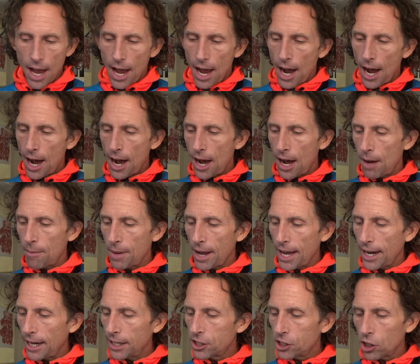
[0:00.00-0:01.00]
And
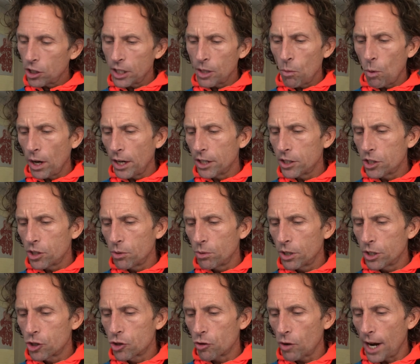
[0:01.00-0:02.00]
I certainly wanted to
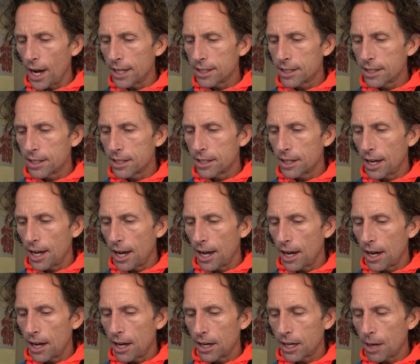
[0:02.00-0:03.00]
address
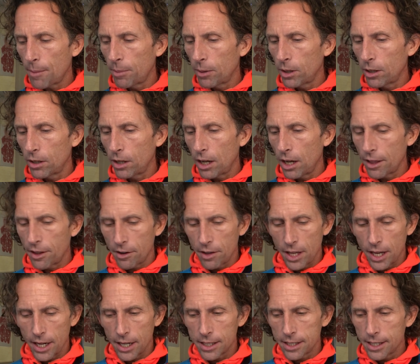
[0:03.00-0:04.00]
a couple other
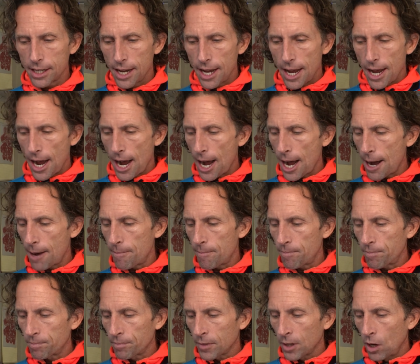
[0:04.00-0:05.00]
things.
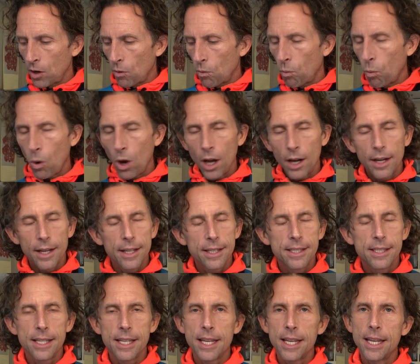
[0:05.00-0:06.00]
One
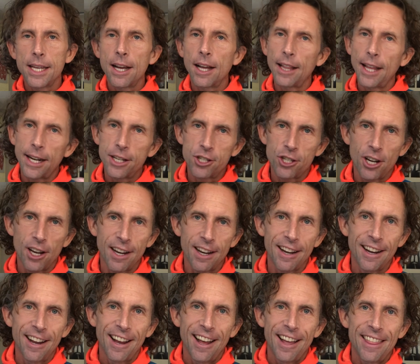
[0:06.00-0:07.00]
is the
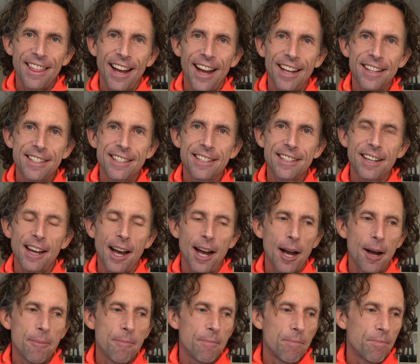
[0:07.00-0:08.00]
election that's
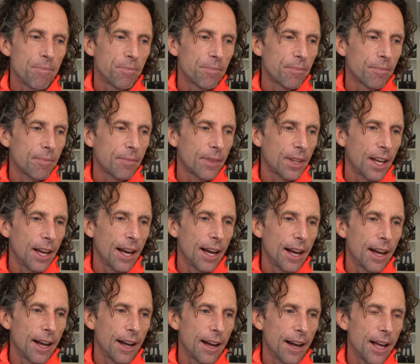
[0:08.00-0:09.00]
on
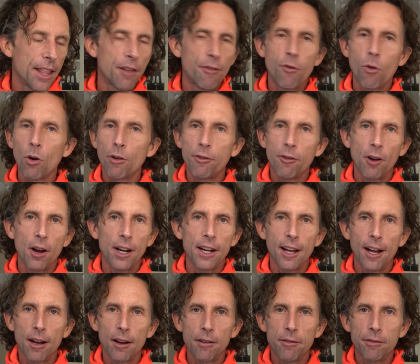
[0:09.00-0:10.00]
the forefront
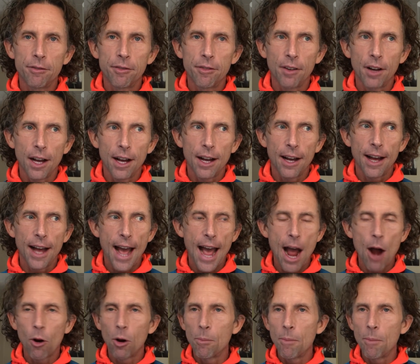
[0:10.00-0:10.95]
of our